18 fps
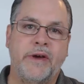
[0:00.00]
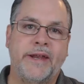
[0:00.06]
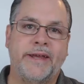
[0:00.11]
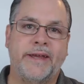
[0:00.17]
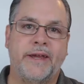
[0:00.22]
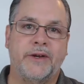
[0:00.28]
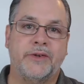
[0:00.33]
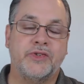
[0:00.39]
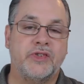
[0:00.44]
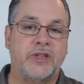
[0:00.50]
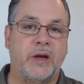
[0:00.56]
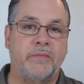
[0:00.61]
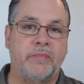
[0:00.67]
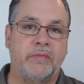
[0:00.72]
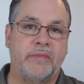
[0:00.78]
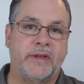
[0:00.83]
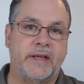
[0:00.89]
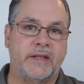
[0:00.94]
Medicare
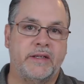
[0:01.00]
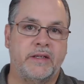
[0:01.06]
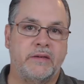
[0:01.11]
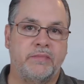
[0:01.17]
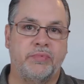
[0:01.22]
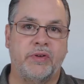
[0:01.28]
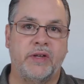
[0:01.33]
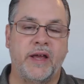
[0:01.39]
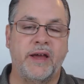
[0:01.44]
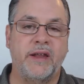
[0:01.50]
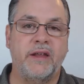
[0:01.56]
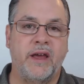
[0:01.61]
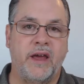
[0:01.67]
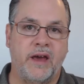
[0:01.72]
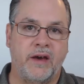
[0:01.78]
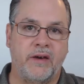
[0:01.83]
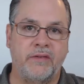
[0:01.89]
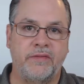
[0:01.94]
Supplement
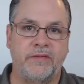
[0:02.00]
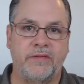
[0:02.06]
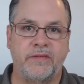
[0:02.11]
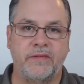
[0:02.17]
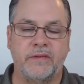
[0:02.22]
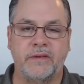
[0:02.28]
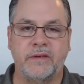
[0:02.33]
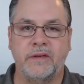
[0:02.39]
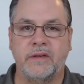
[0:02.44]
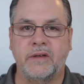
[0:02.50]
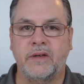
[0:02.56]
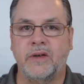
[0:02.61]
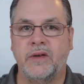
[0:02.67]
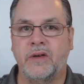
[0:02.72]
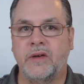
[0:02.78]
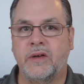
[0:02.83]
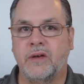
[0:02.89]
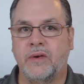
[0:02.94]
Plan F
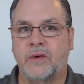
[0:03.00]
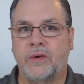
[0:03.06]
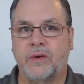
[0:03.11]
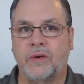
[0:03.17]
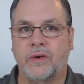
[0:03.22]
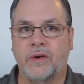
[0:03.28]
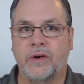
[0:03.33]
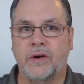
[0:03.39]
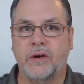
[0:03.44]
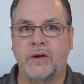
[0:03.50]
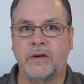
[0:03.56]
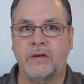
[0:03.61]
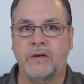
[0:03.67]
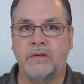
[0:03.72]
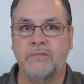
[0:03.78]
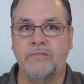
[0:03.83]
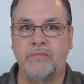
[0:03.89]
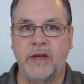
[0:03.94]

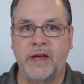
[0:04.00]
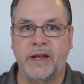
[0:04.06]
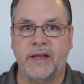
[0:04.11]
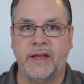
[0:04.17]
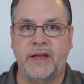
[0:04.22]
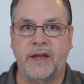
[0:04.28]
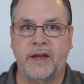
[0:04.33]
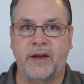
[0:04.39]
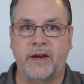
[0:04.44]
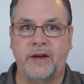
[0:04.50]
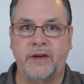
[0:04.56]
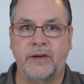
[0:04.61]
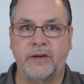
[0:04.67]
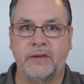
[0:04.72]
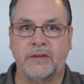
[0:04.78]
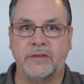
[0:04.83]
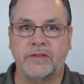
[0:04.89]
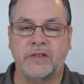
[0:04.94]
or
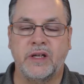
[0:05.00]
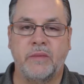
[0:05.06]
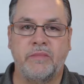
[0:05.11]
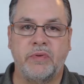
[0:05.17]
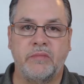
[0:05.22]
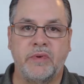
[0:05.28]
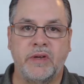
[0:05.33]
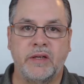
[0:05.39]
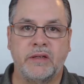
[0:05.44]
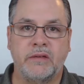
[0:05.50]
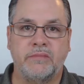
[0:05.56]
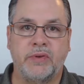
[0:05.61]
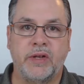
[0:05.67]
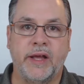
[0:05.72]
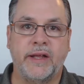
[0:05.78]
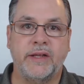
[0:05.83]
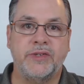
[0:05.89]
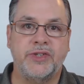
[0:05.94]
Medicare Supplement
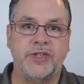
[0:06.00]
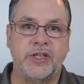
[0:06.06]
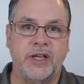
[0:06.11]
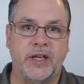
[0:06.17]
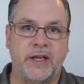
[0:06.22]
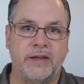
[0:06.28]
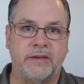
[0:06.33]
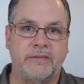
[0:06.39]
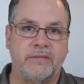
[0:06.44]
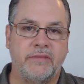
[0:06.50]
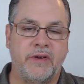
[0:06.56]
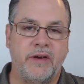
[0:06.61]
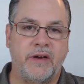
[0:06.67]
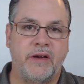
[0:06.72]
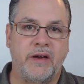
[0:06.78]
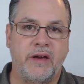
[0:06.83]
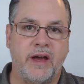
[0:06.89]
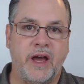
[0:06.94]
Plan G.
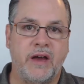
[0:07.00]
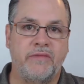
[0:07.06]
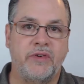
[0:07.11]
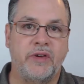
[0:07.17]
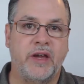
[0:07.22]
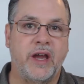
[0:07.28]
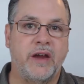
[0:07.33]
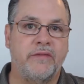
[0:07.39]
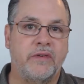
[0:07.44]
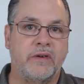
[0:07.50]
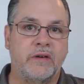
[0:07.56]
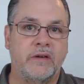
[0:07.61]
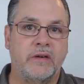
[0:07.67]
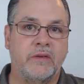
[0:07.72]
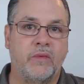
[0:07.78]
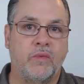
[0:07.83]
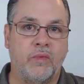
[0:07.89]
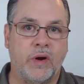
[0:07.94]
Have you
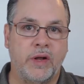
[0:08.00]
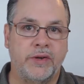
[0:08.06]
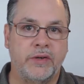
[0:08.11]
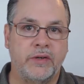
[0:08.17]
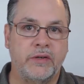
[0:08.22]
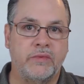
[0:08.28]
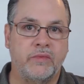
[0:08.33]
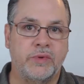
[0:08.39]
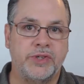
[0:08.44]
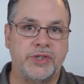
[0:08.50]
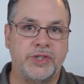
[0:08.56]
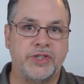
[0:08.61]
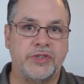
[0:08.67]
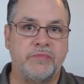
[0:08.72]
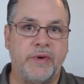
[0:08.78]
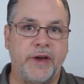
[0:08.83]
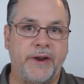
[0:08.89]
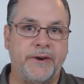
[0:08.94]
ever wondered which
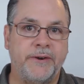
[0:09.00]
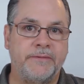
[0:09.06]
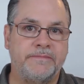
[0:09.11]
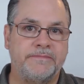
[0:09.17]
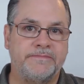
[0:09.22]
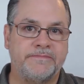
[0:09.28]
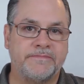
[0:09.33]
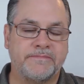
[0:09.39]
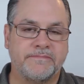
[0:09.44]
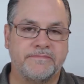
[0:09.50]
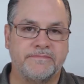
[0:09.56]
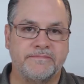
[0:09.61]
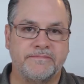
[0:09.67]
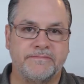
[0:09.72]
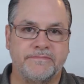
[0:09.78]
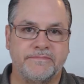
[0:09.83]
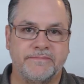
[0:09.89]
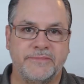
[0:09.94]
is better?
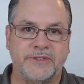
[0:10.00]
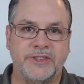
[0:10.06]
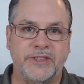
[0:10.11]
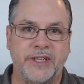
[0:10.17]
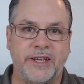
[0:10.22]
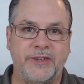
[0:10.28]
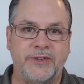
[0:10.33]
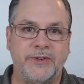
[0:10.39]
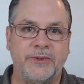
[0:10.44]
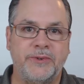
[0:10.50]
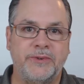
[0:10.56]
Stay